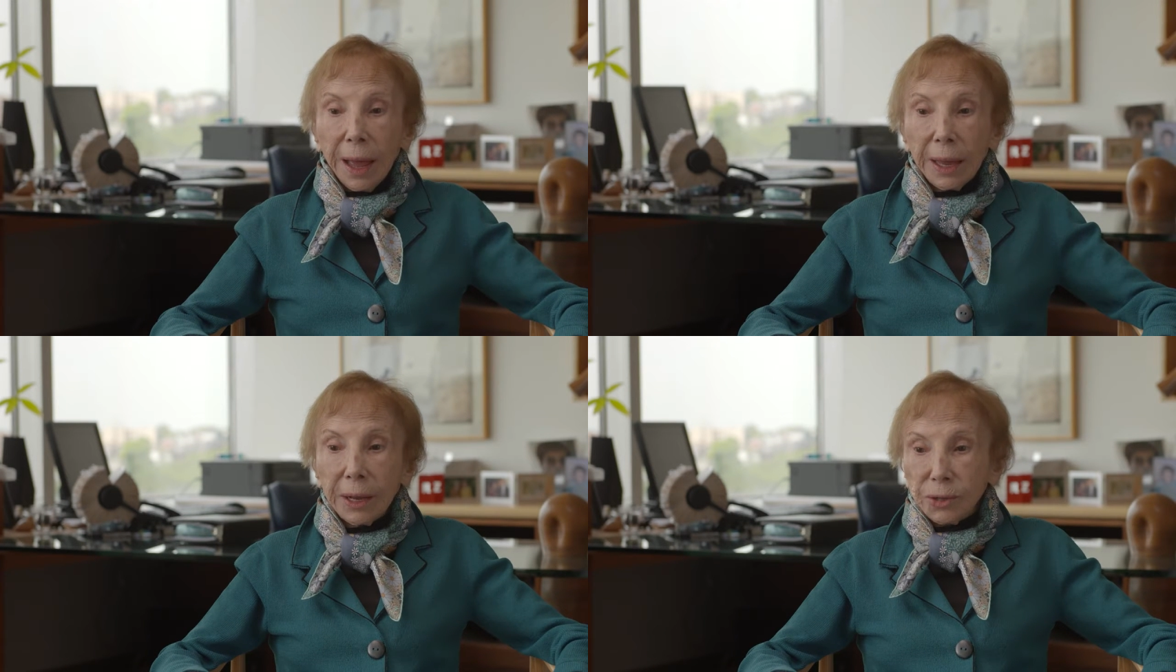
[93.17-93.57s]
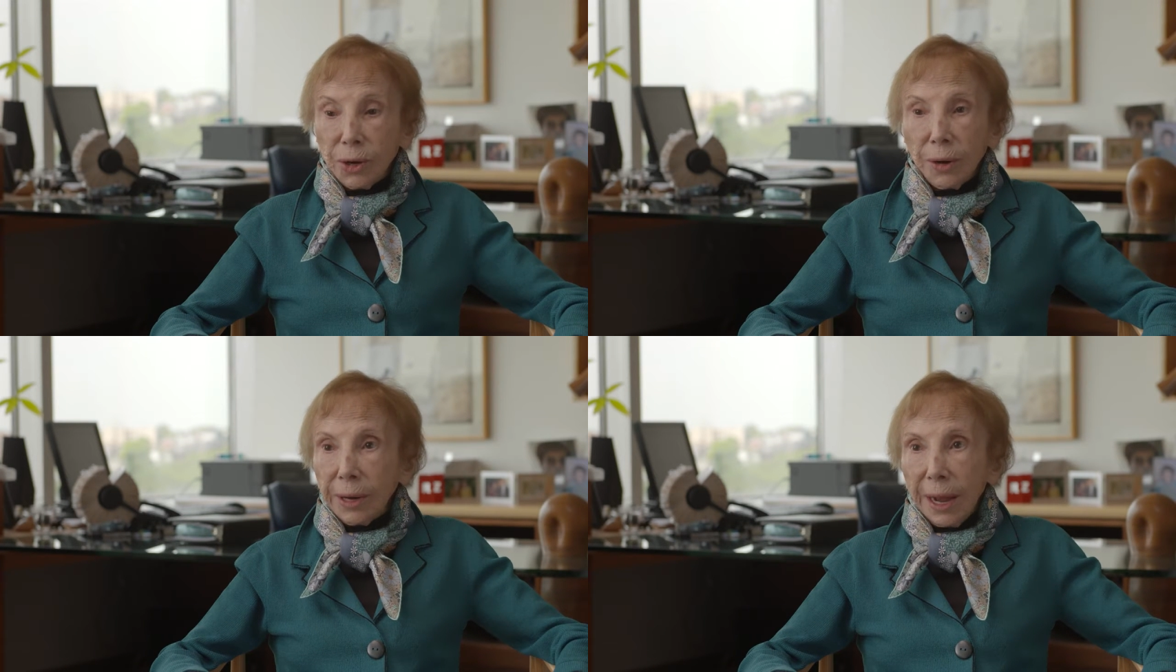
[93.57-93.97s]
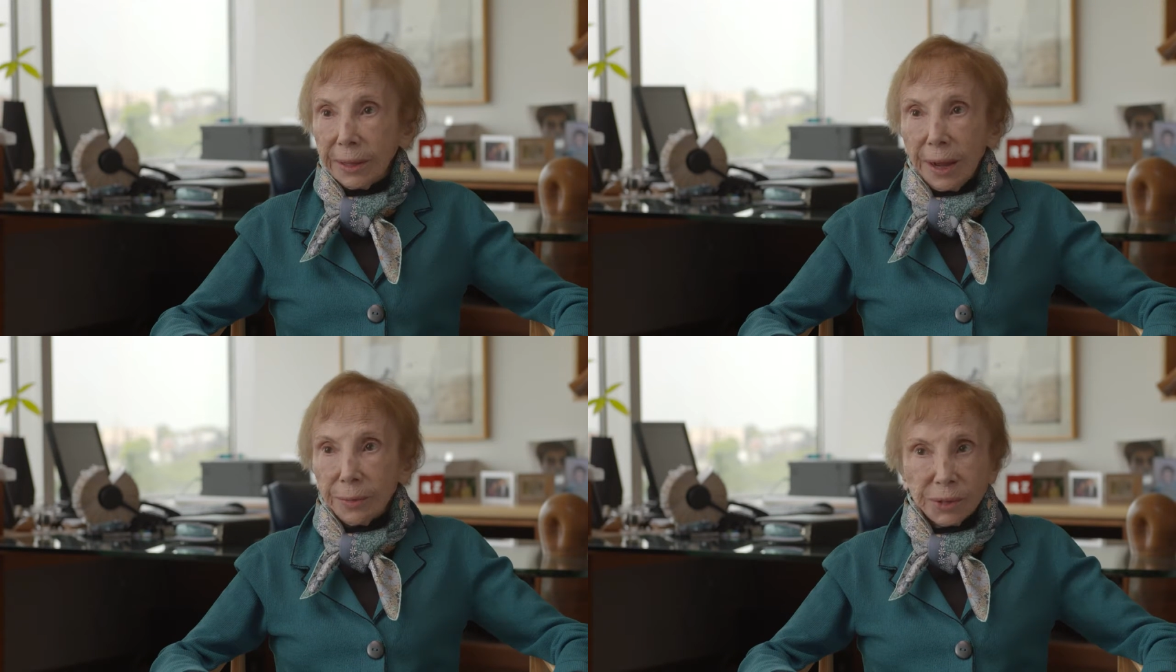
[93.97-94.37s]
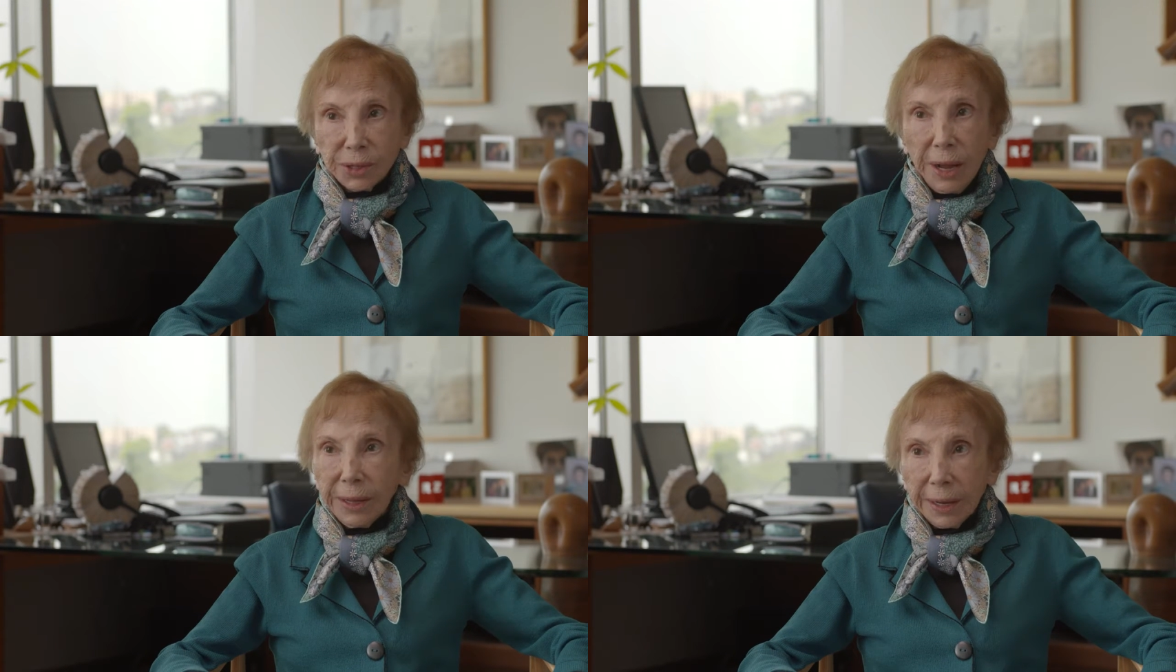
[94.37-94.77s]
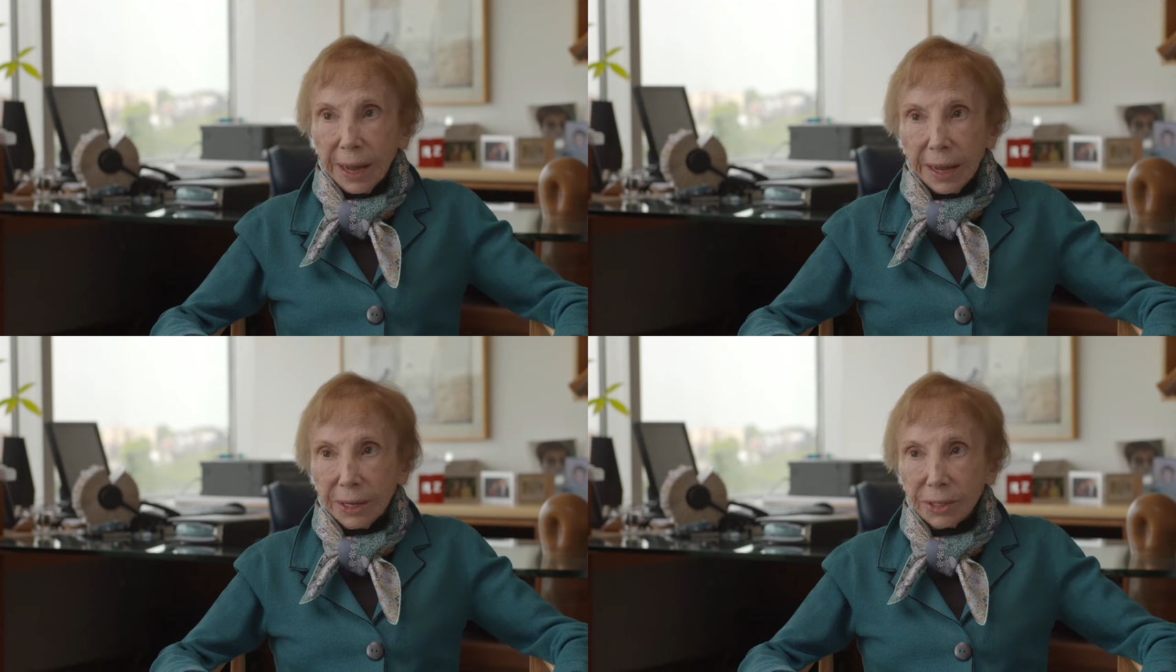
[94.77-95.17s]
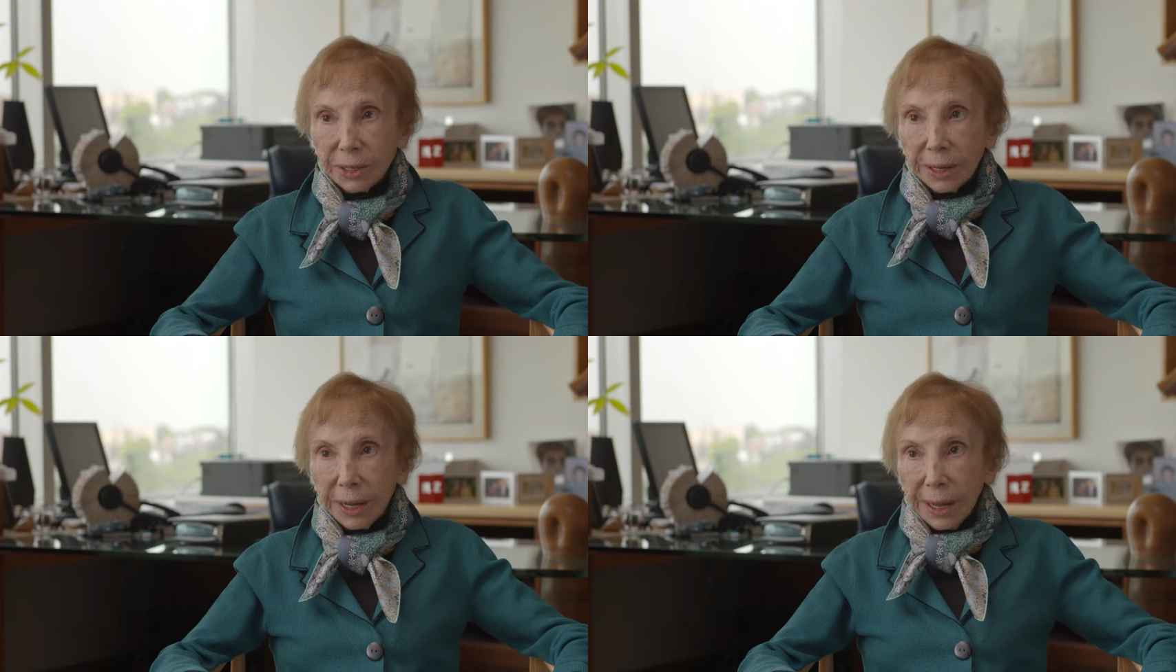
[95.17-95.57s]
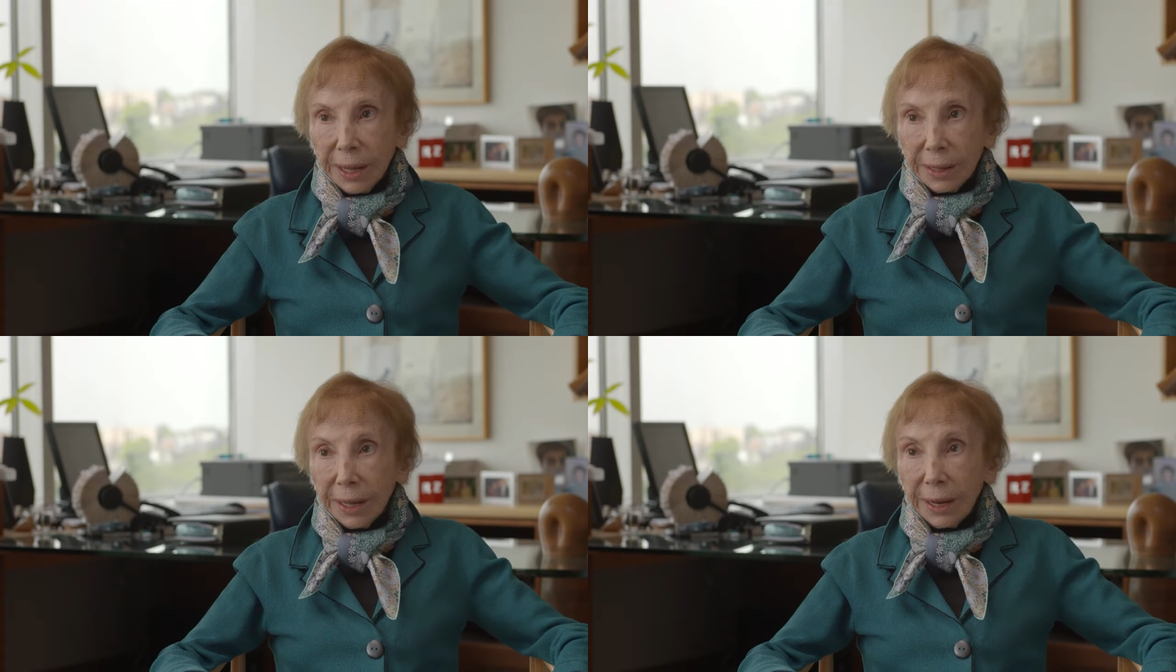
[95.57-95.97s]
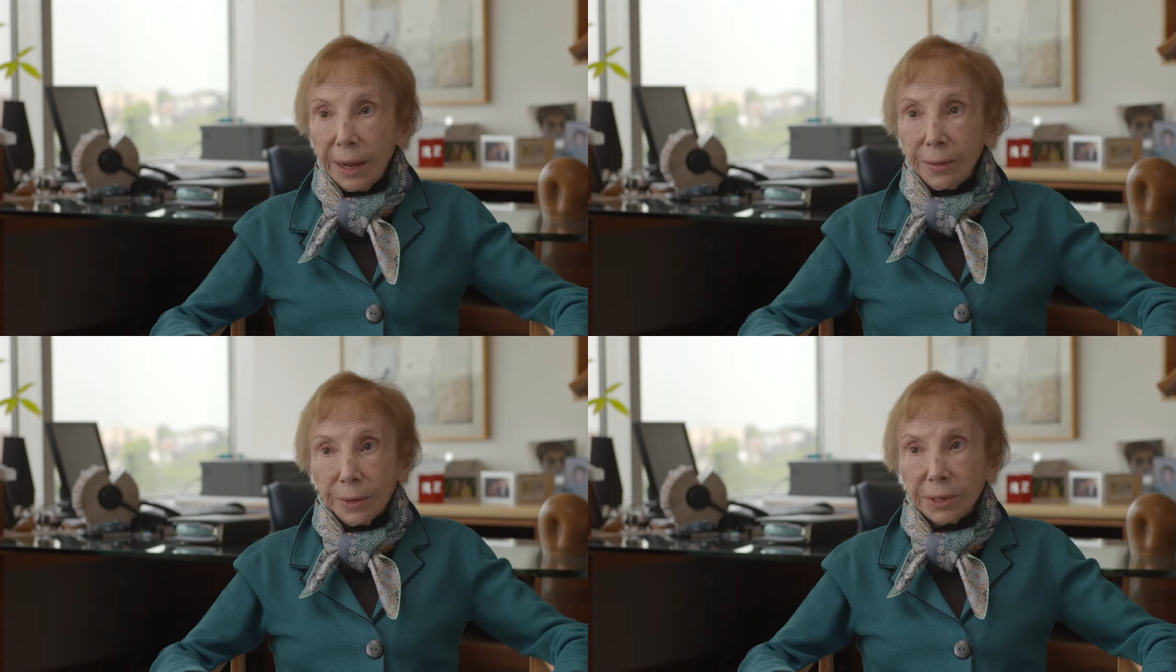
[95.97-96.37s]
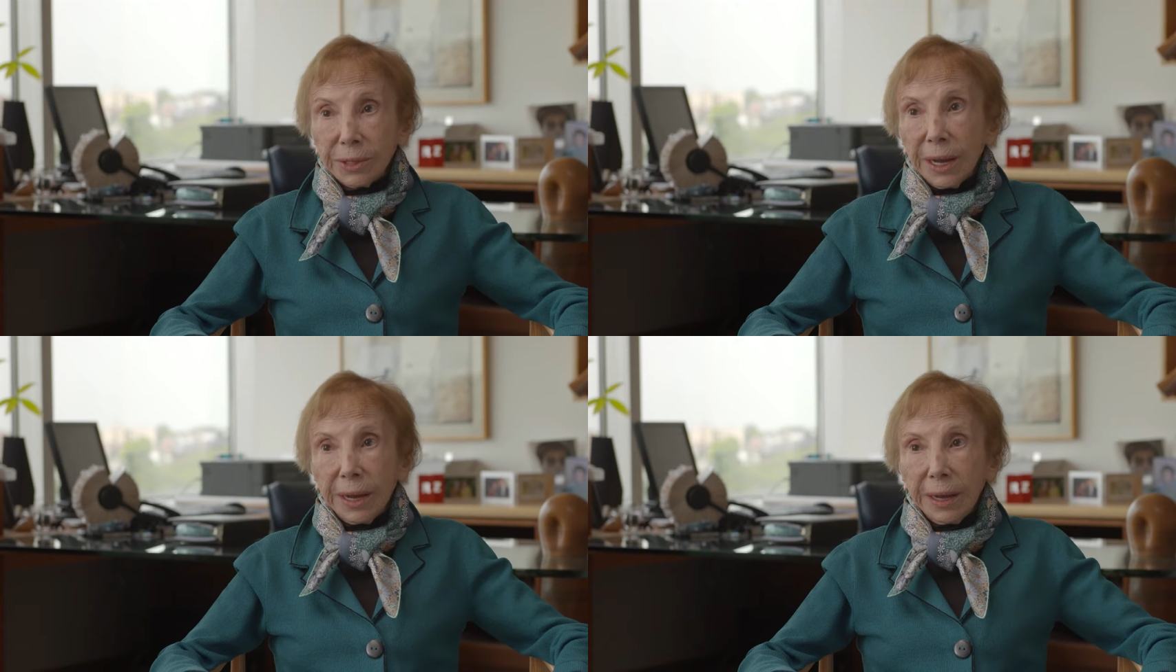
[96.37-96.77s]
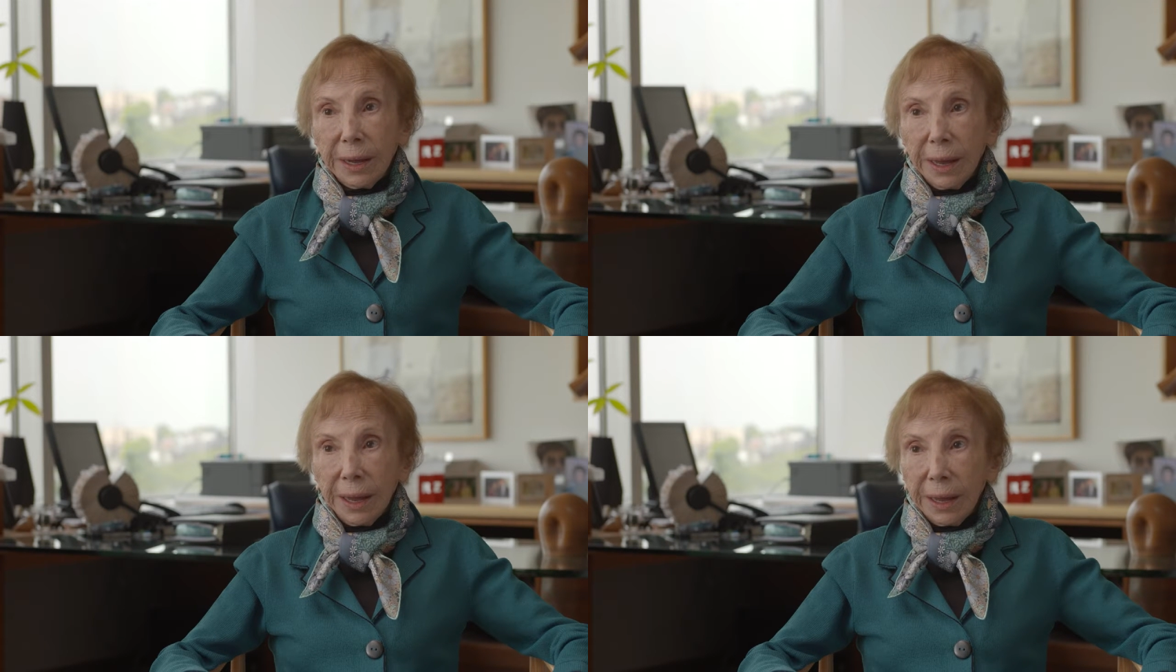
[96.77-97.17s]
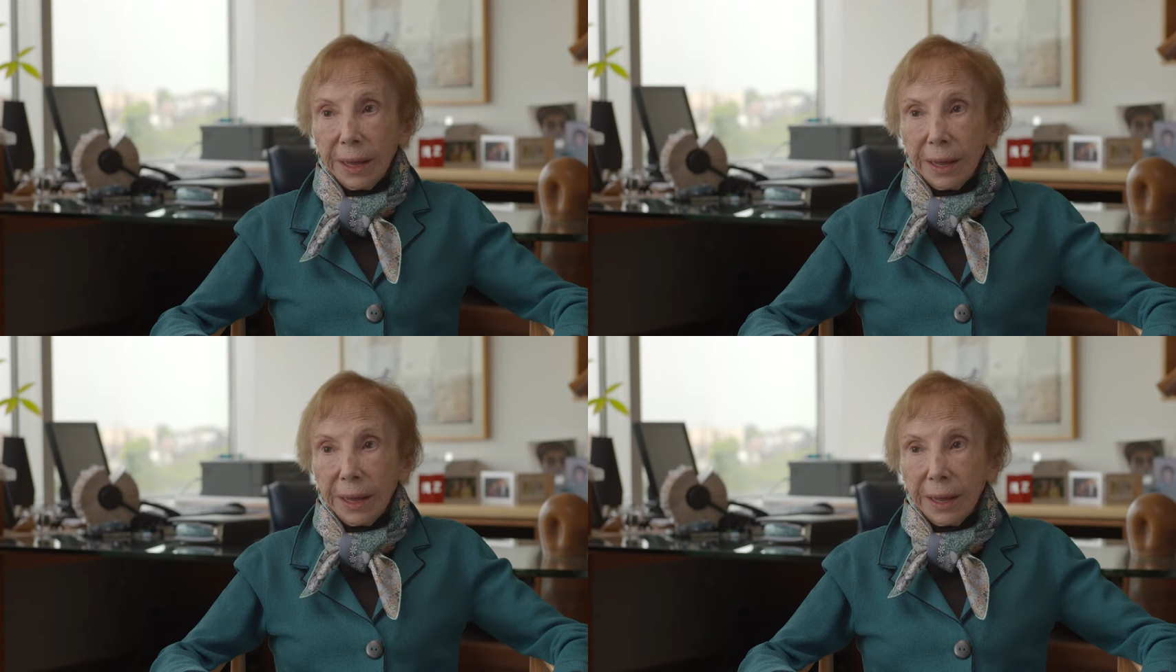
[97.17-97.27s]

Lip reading: It turned out that was not the case, that he was an